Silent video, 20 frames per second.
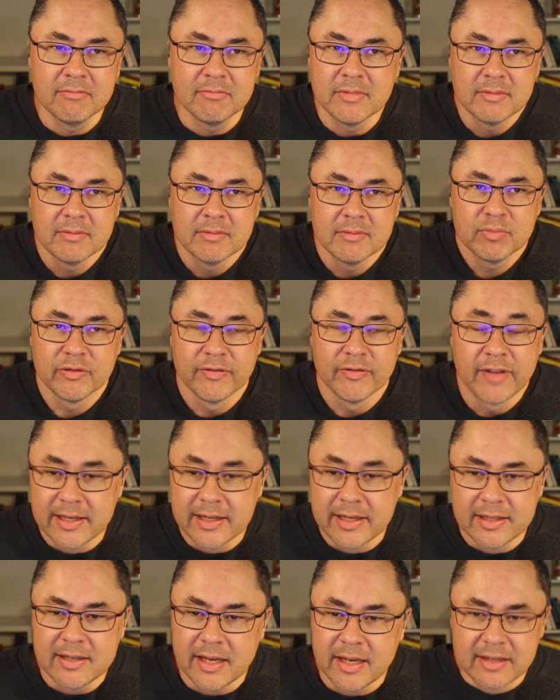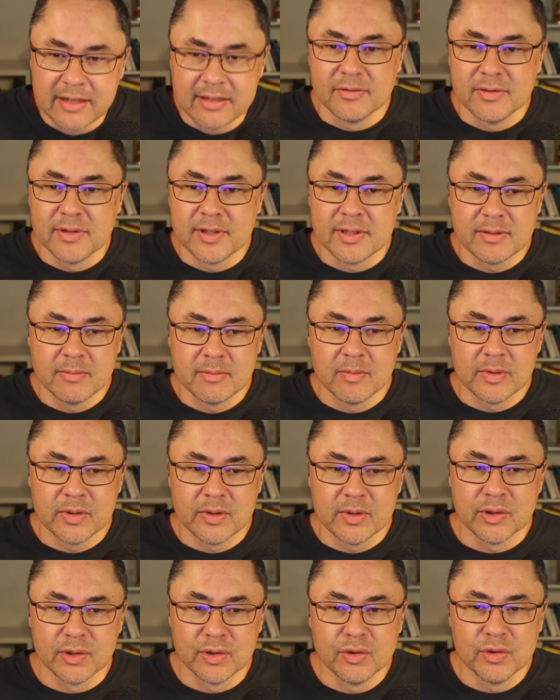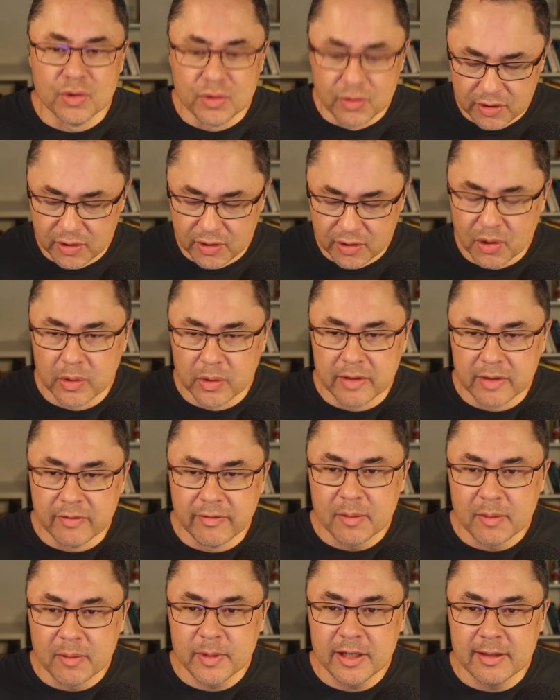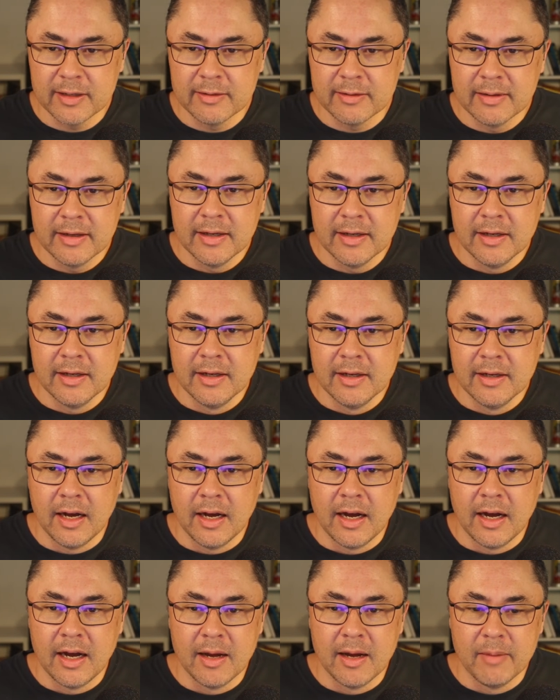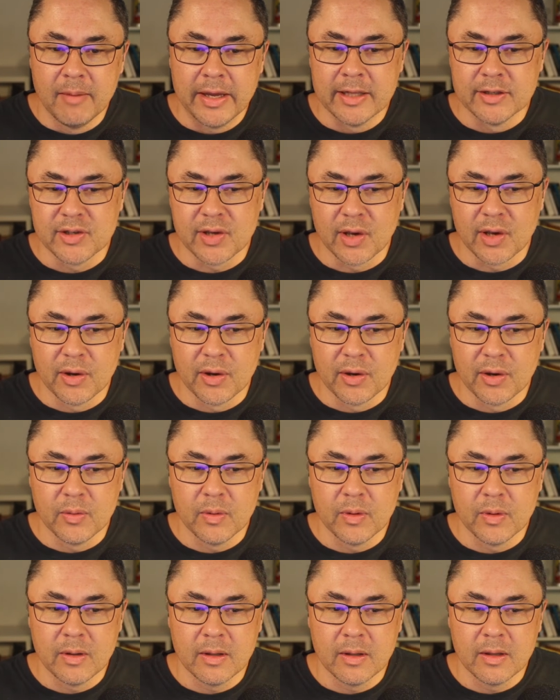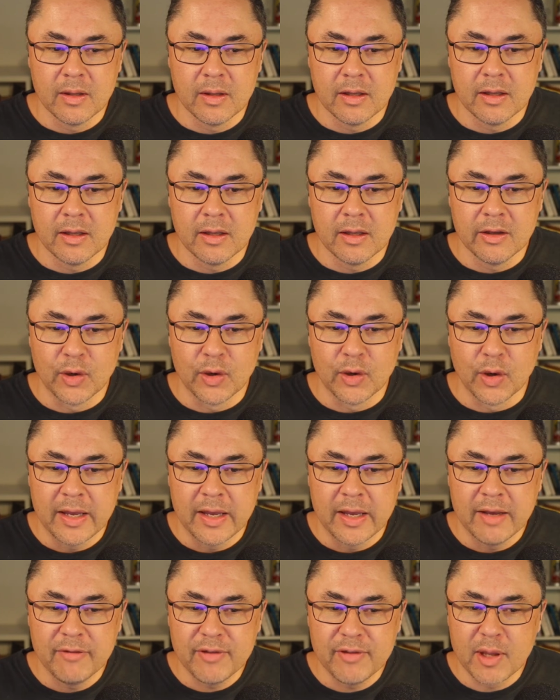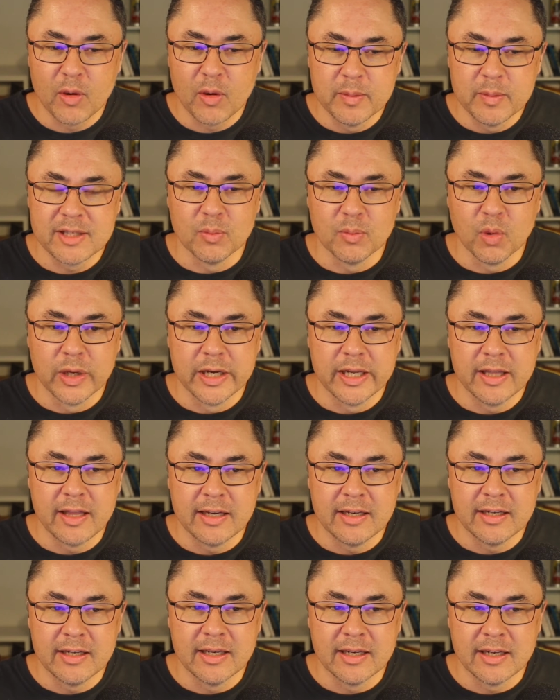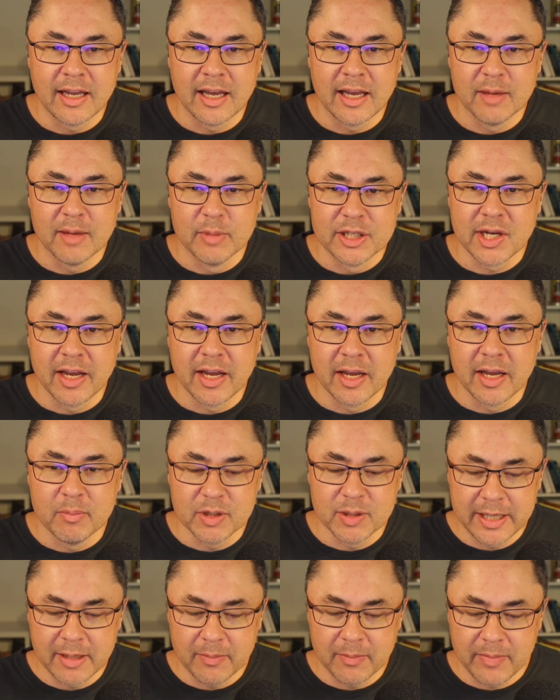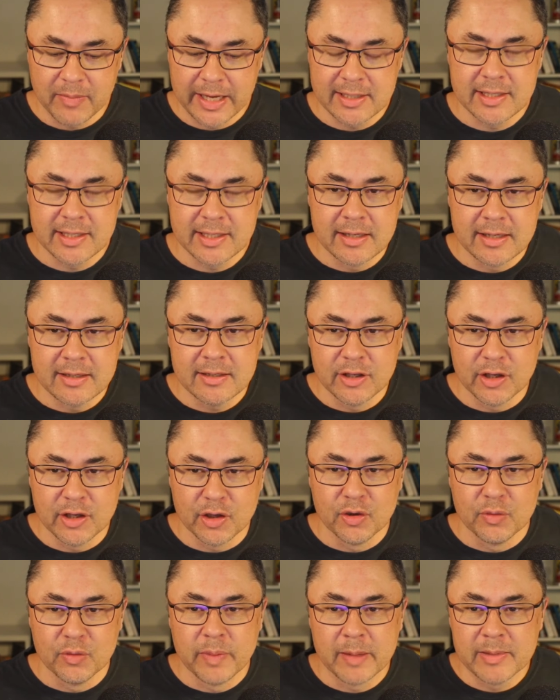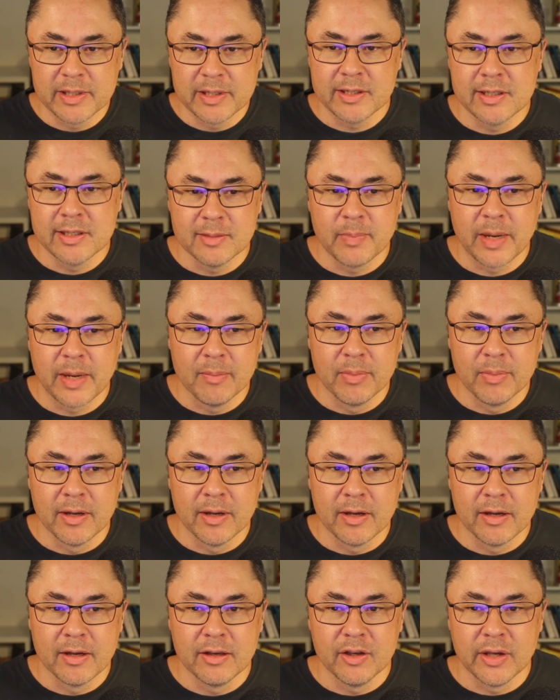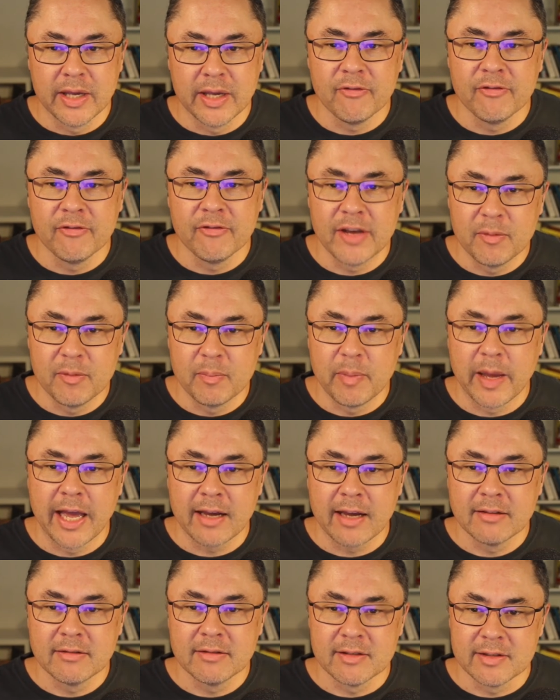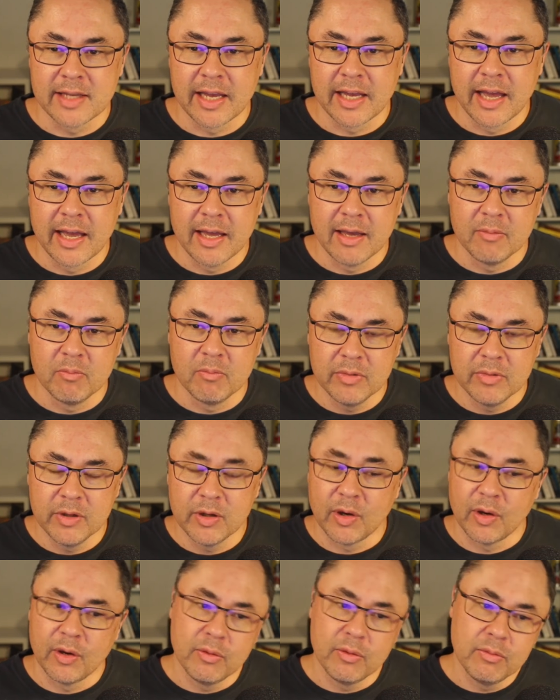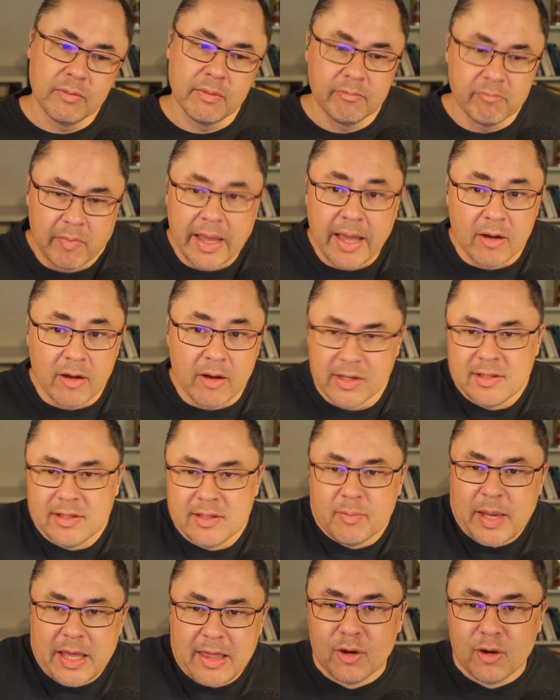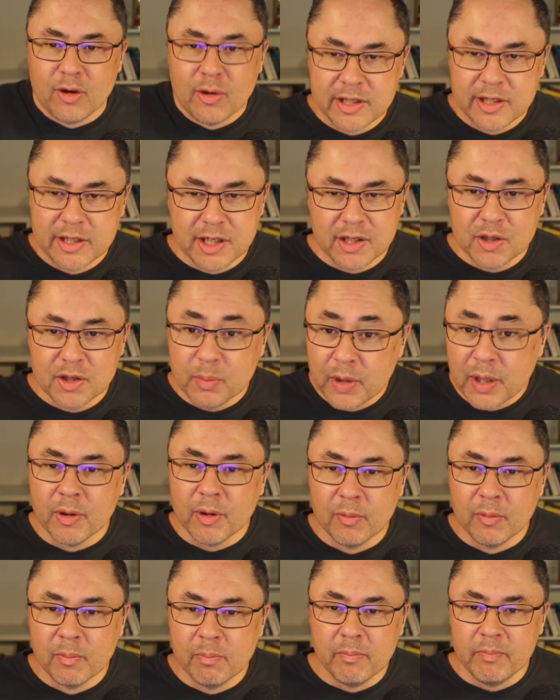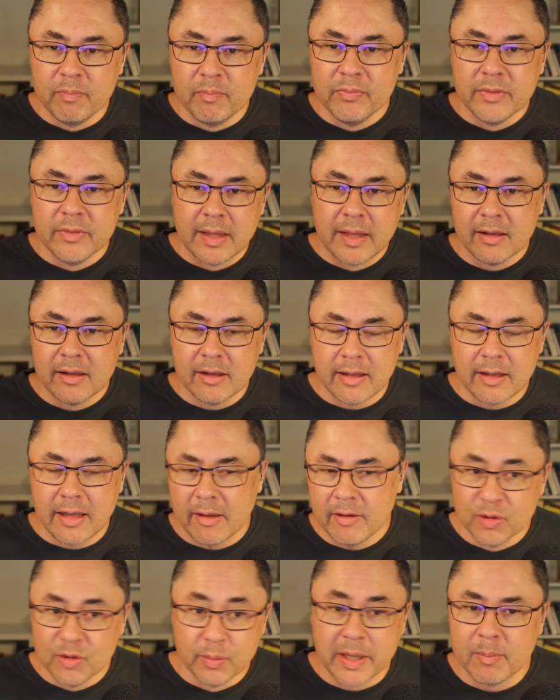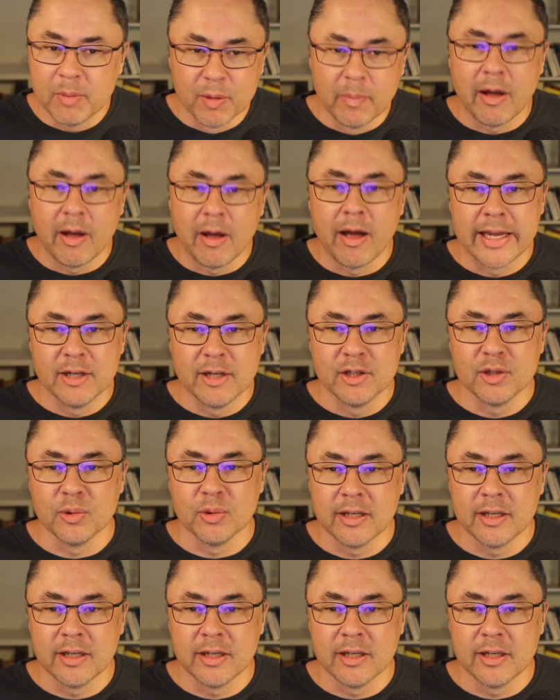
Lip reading: provide incentives to do secure development. And so, even though I'm disappointed they didn't name and shame, to me it makes sense that you publish this paper, you get feedback to say, how does the methodology? Do people buy into it?